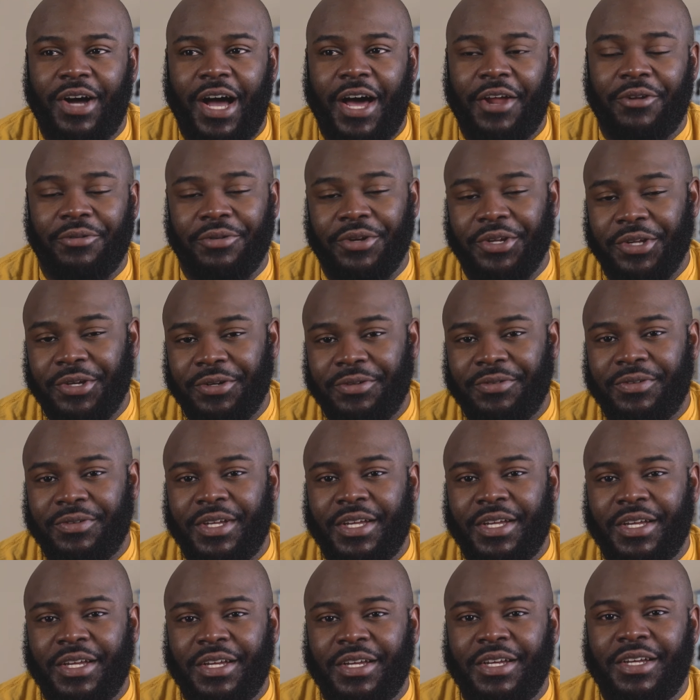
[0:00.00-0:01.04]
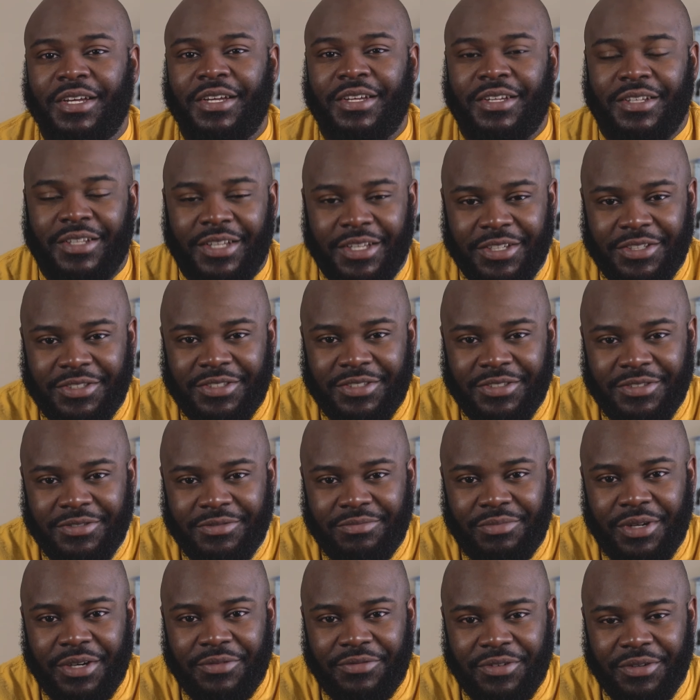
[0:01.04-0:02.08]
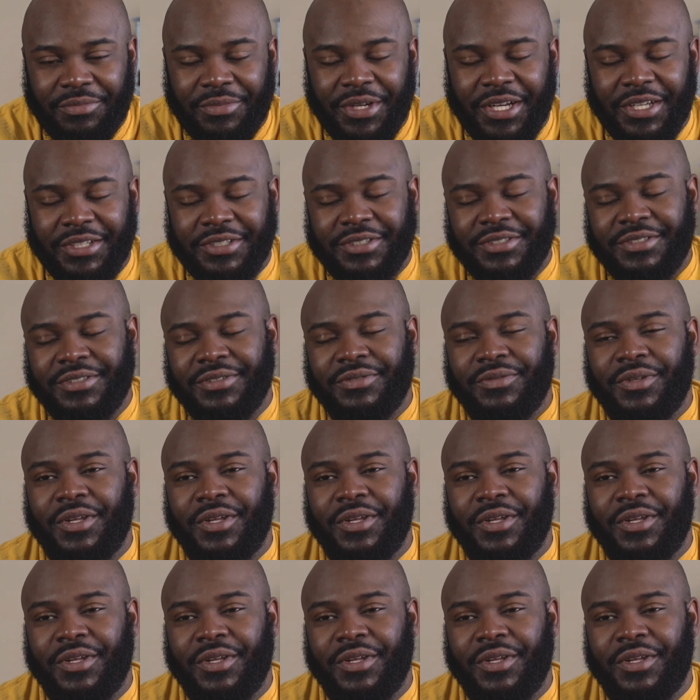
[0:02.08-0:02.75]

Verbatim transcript: I don't know. Let's pray for the best.